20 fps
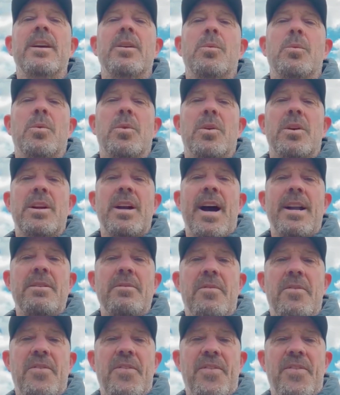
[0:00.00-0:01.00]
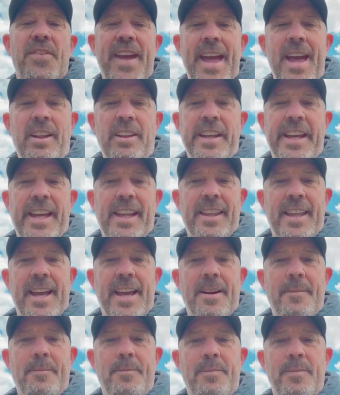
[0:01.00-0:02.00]
we're not failing
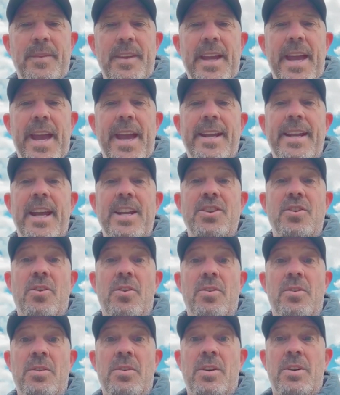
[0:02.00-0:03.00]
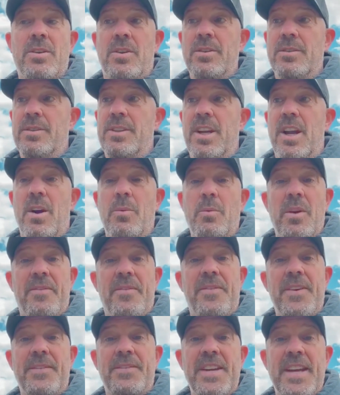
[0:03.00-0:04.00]
them, and then you're, with
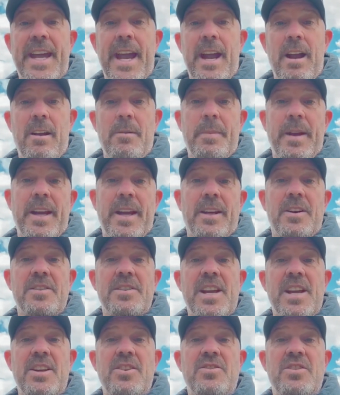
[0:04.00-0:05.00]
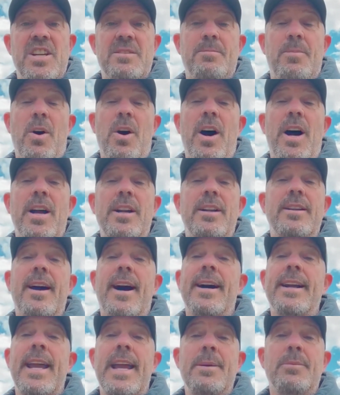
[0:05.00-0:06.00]
50 carabiners that you just bought,
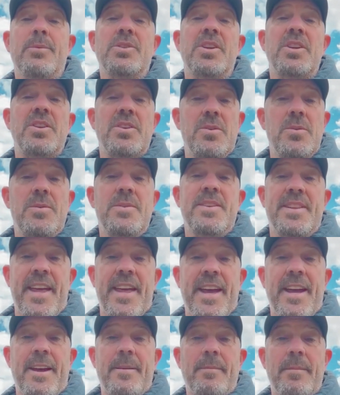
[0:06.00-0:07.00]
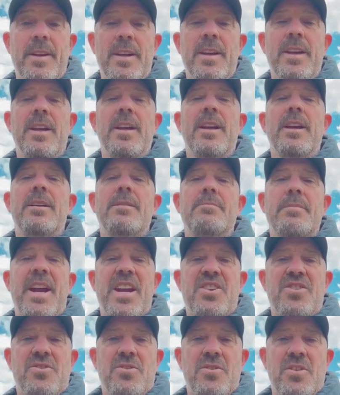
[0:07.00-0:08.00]
not able to use them.
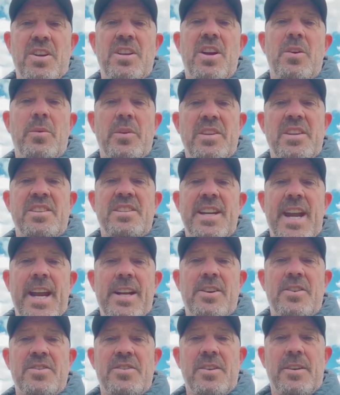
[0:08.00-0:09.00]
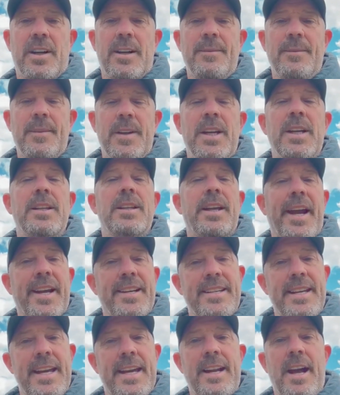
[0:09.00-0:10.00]
Make sure you know what the standards are. Like I
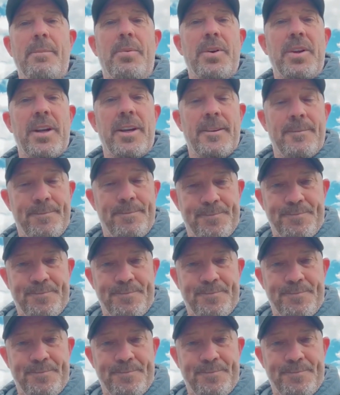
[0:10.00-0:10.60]
said, I'll put a